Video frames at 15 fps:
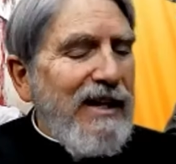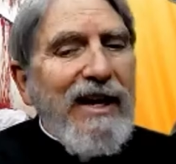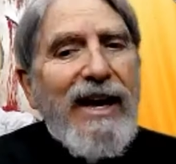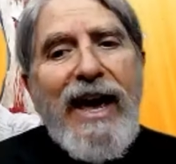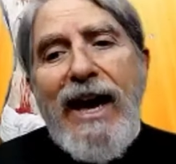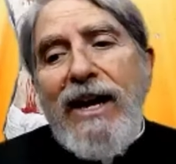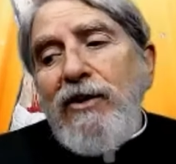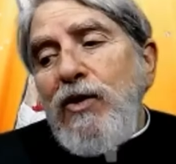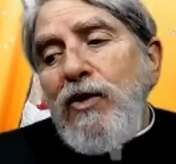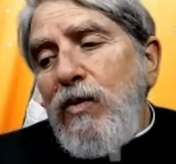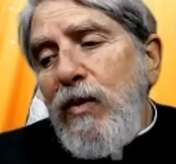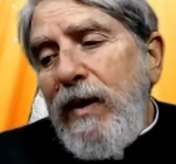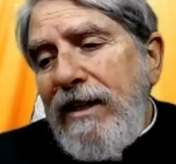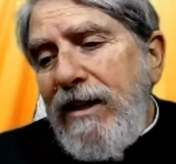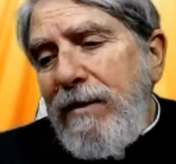As you
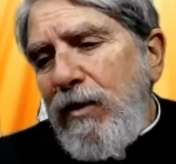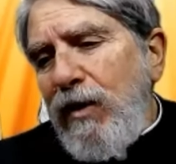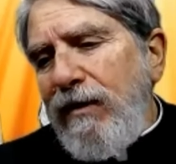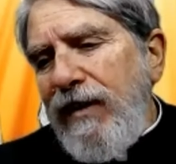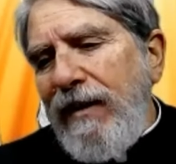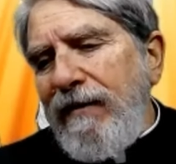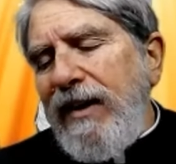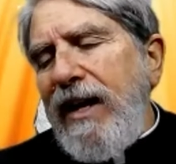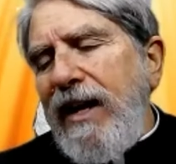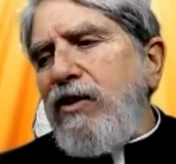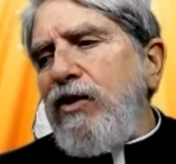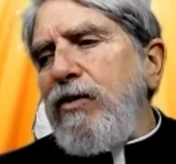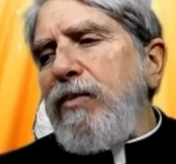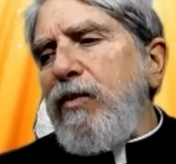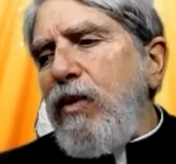read the book of heaven, as
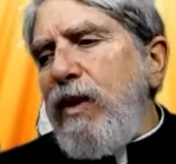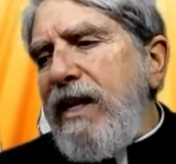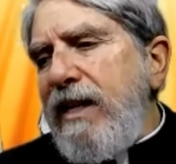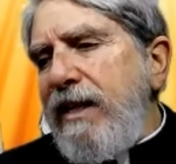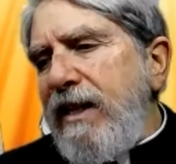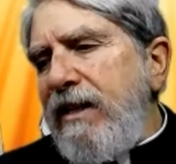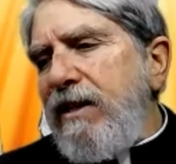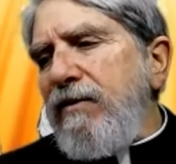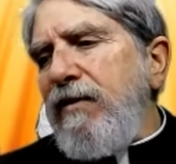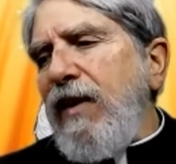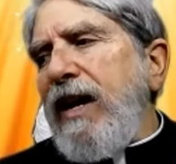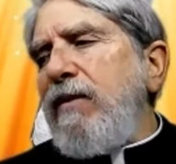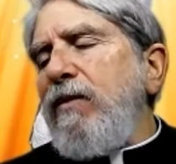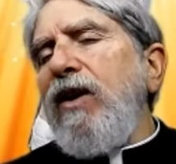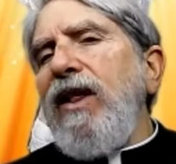you read in the divine
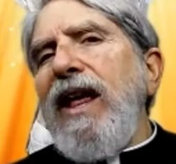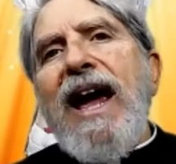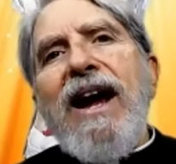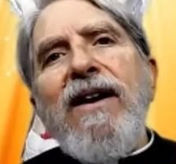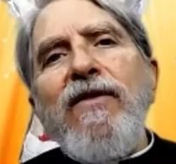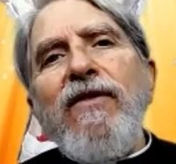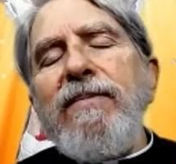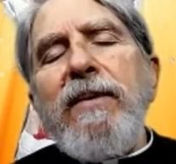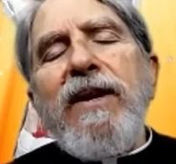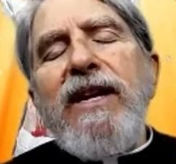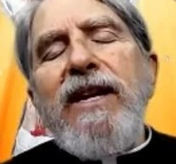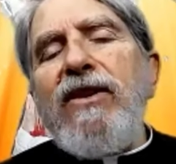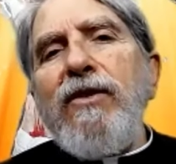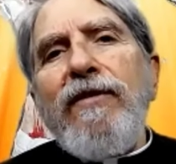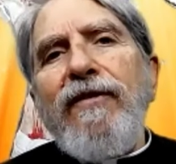will, everybody in
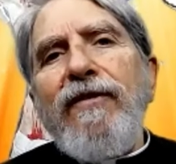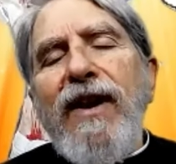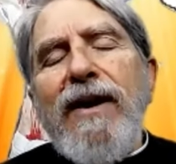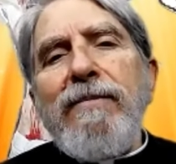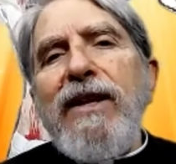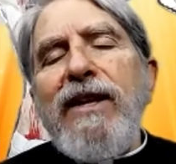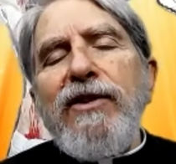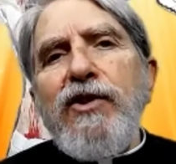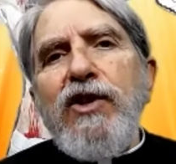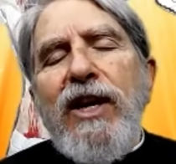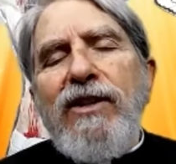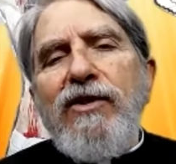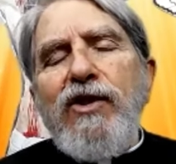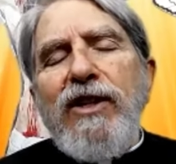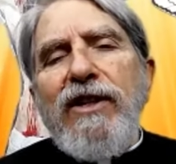your family is
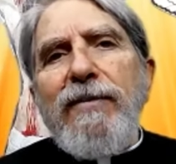changing.